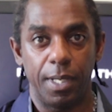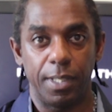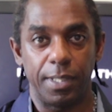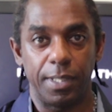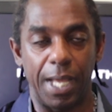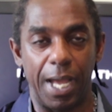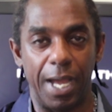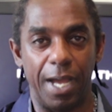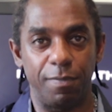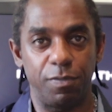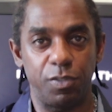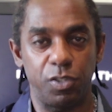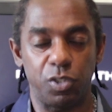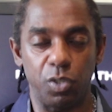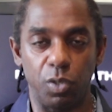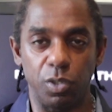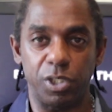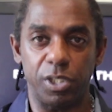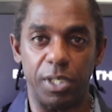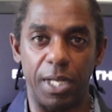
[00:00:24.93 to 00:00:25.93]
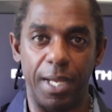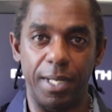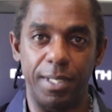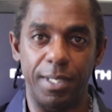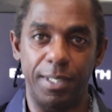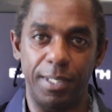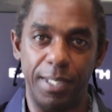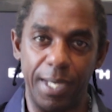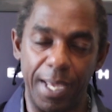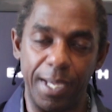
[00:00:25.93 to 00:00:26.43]
that have such a
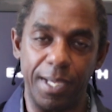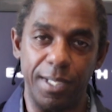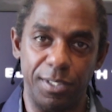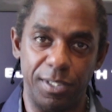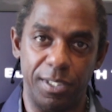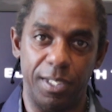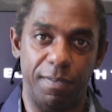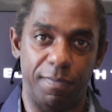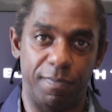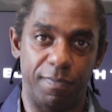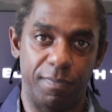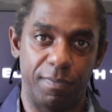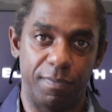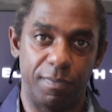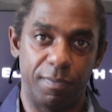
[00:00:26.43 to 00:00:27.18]
negative